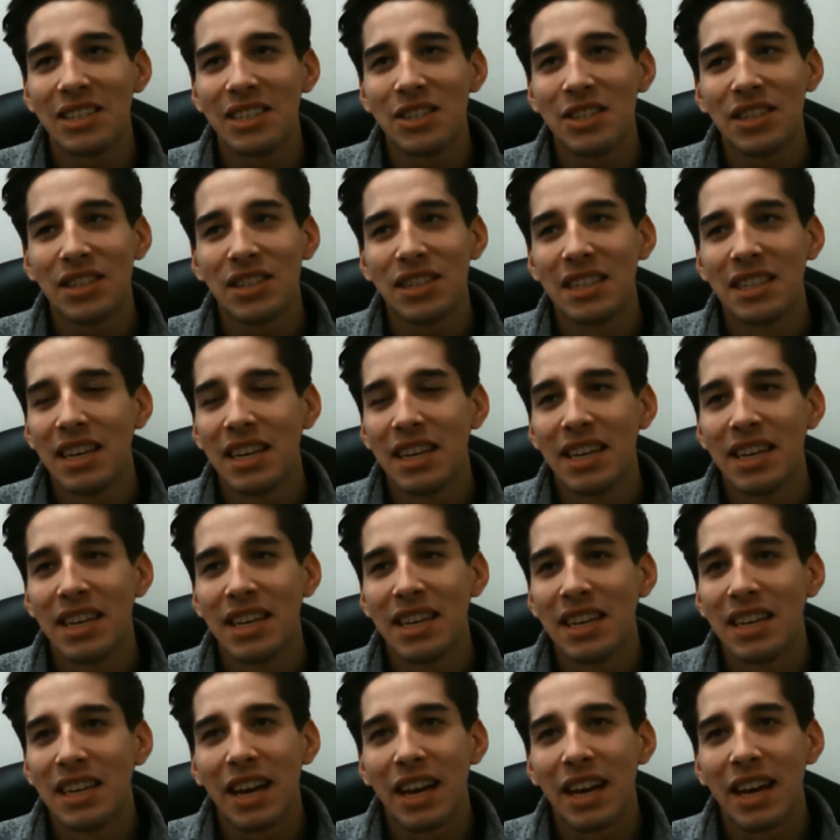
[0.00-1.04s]
I
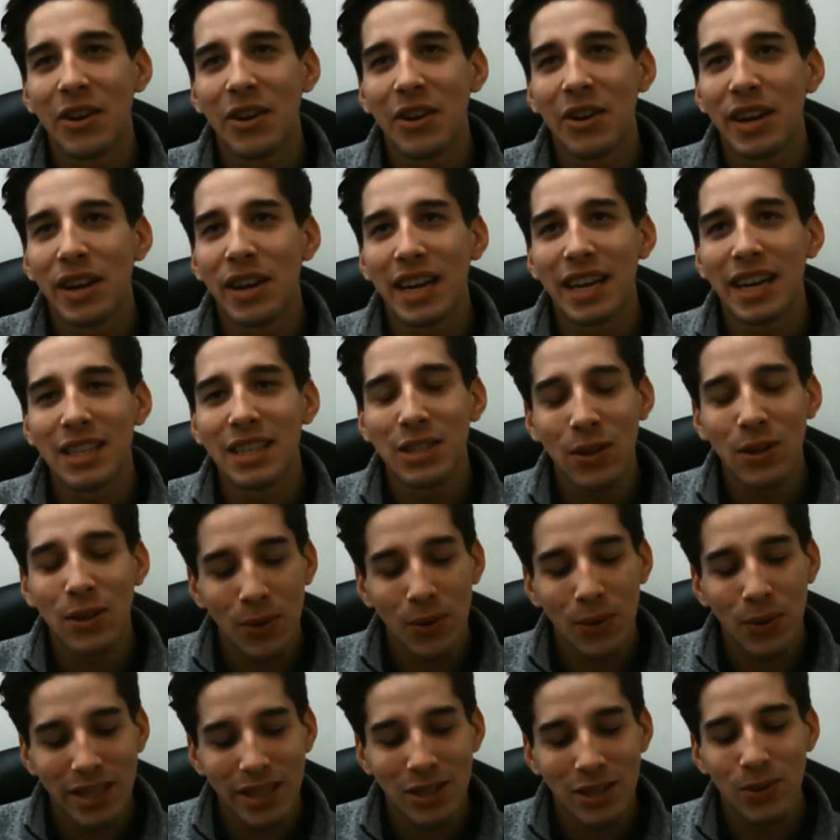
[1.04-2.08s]
don't know, I got
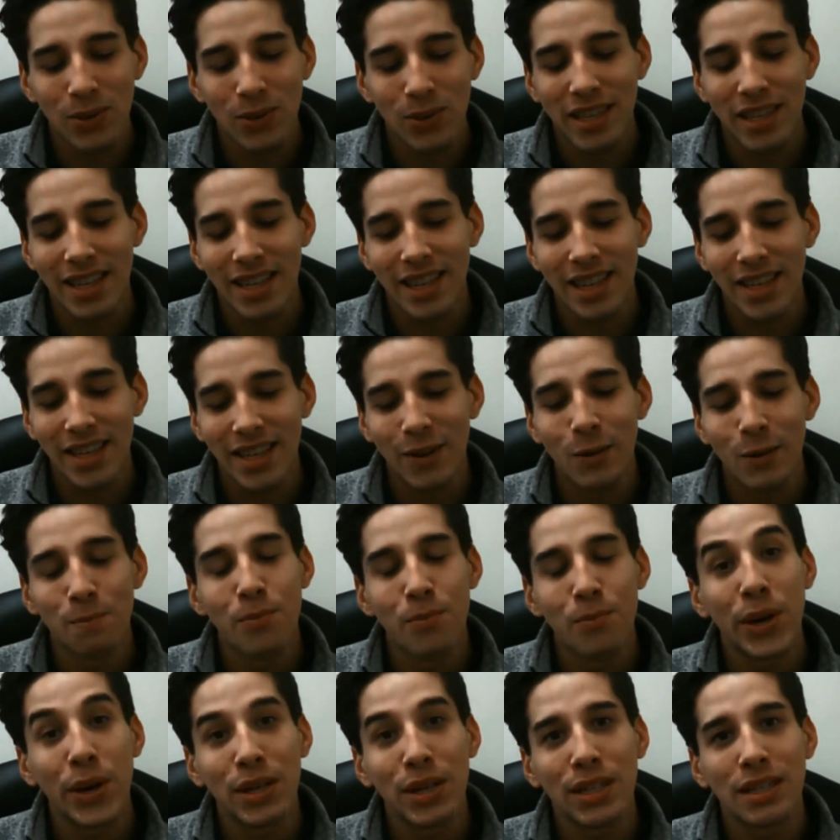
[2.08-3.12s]
so into the whole
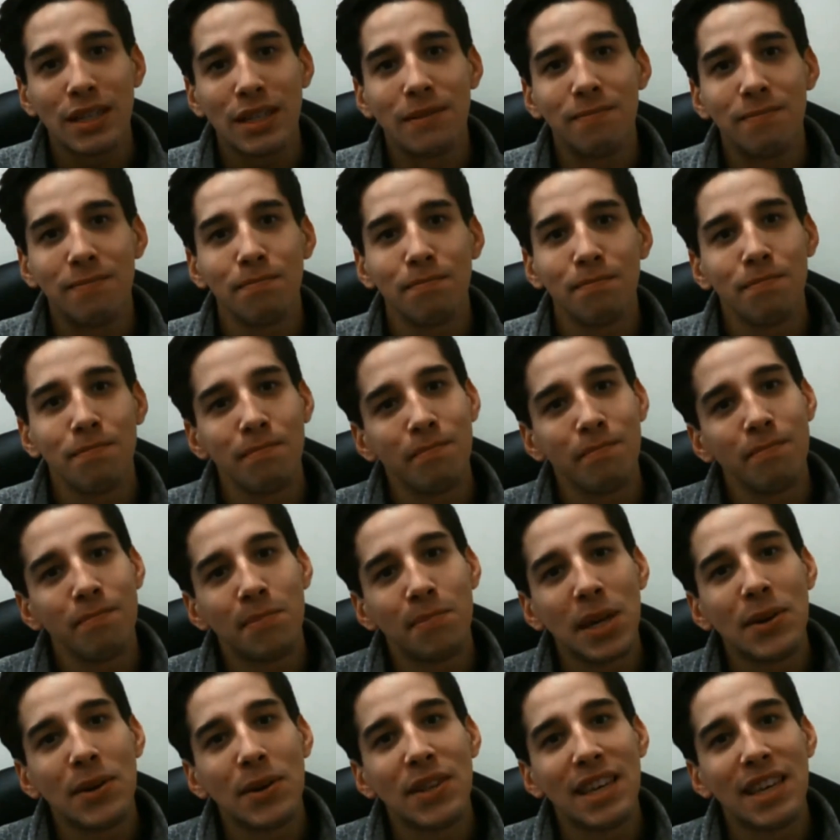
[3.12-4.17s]
process of
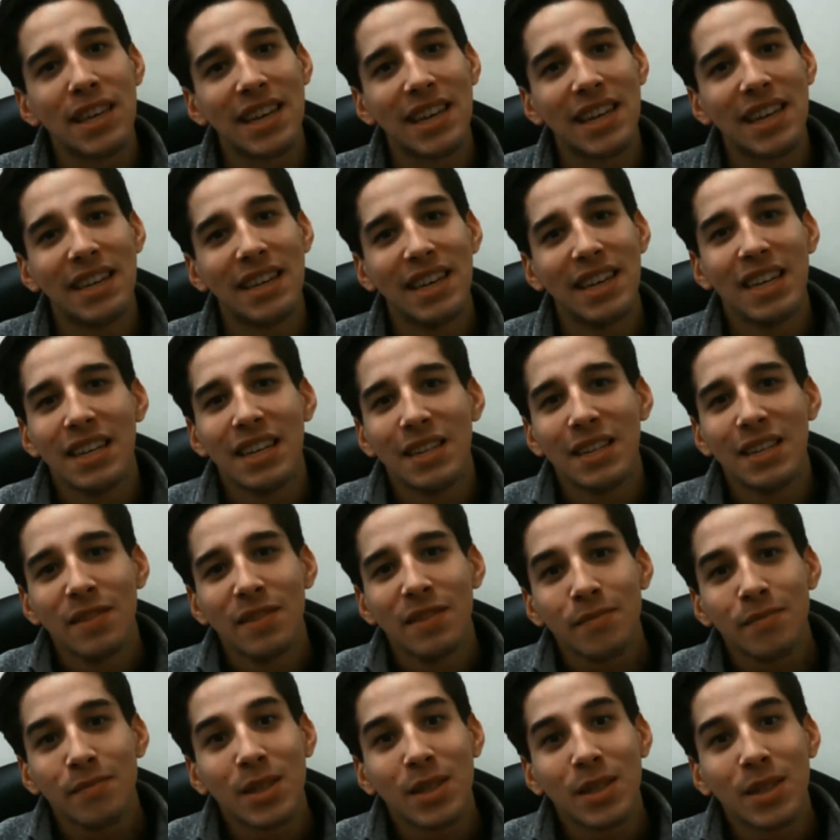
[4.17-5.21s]
building
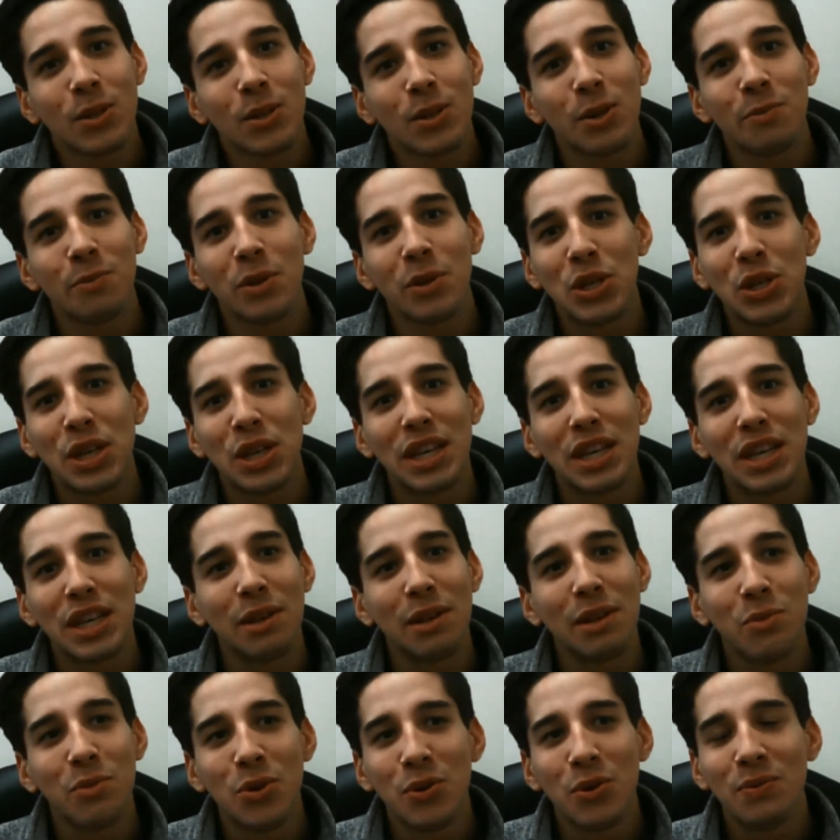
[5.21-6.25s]
this little machine
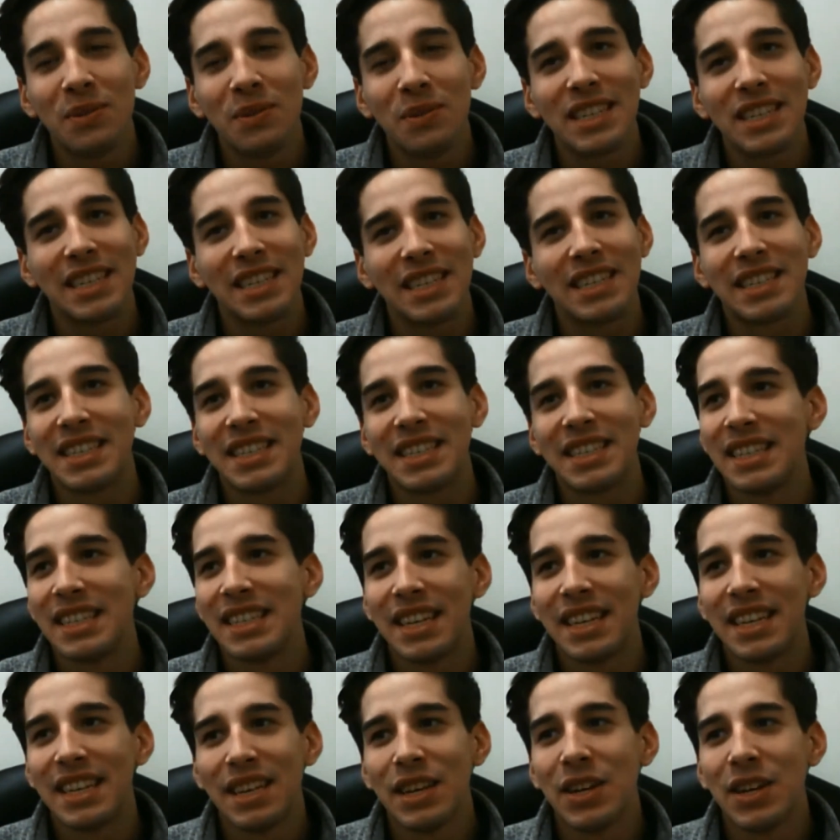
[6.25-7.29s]
that moves and
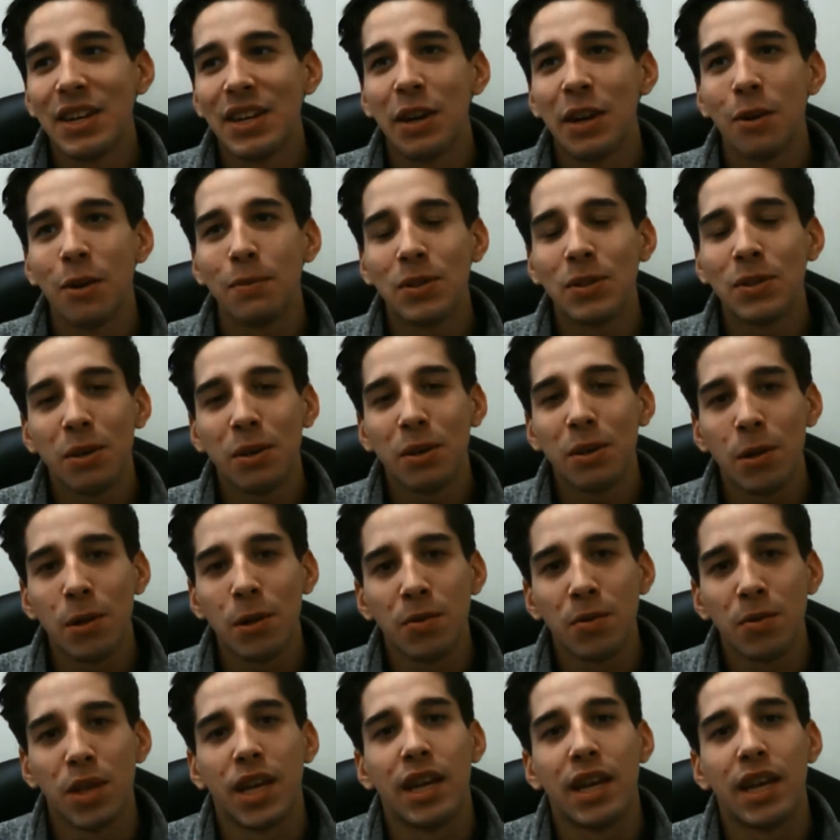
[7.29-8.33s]
helps other
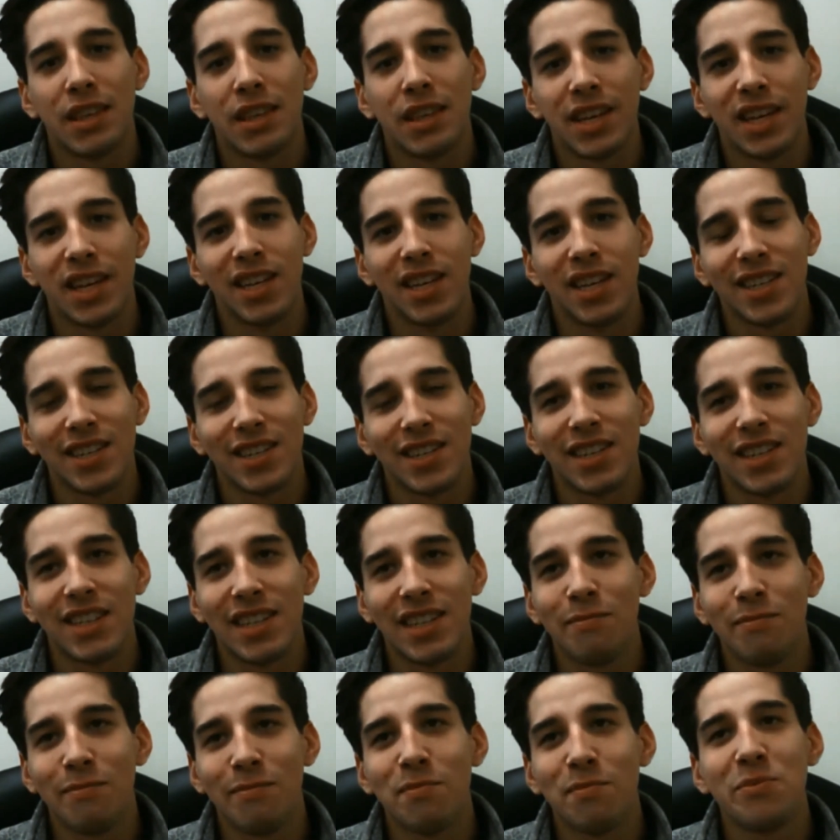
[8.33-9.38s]
people that I thought,
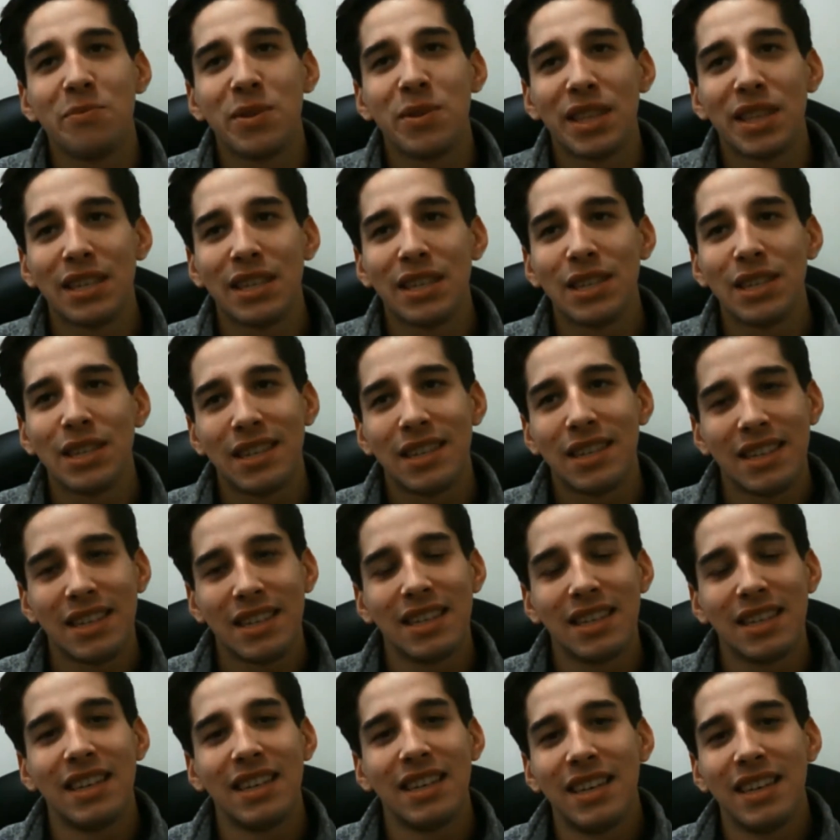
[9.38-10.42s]
maybe this
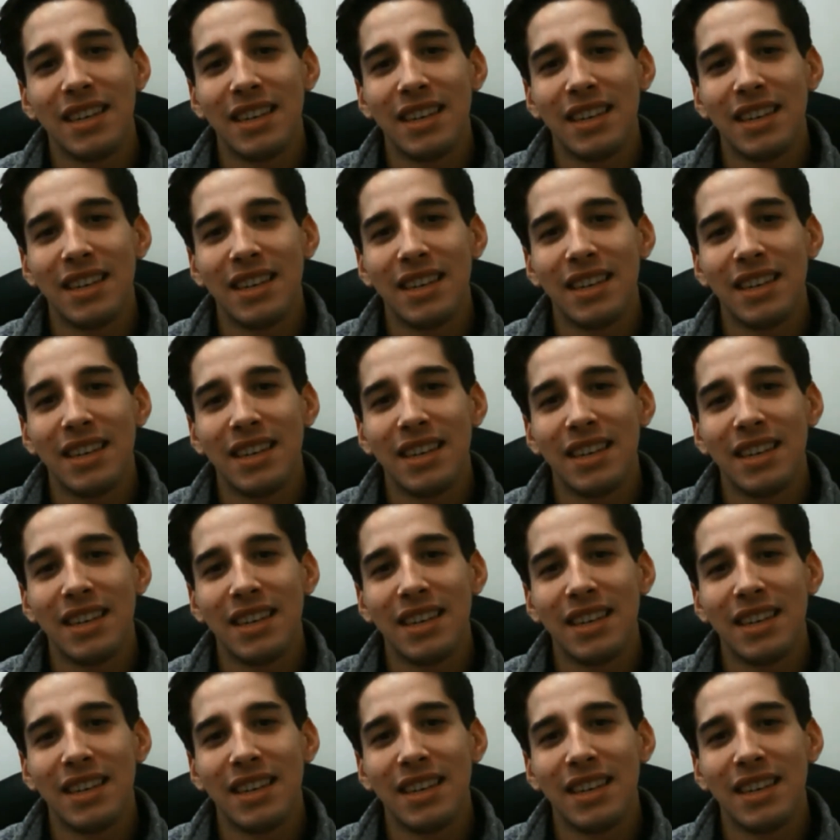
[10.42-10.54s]
is